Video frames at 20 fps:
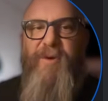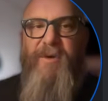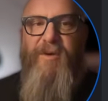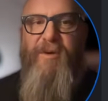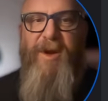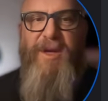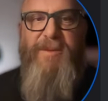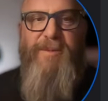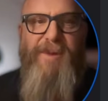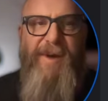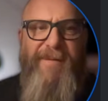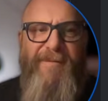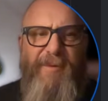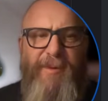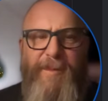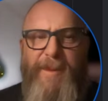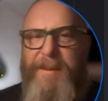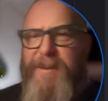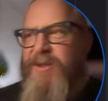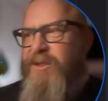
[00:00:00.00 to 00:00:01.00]

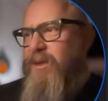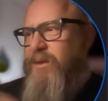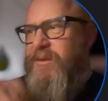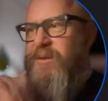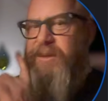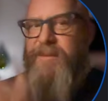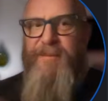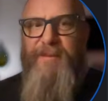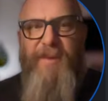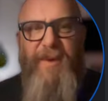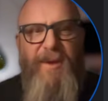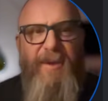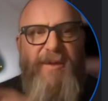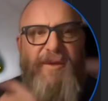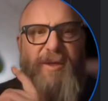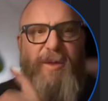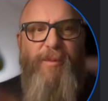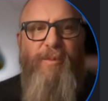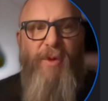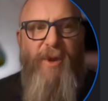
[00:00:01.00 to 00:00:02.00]
cross-platform. Maybe show some
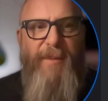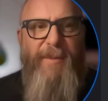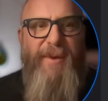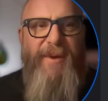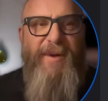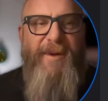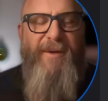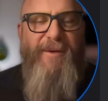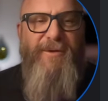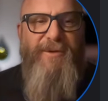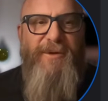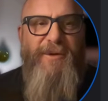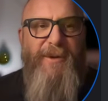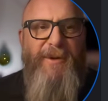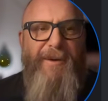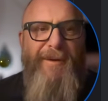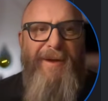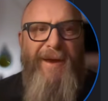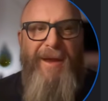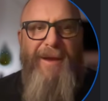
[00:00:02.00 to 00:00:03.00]
deployment also,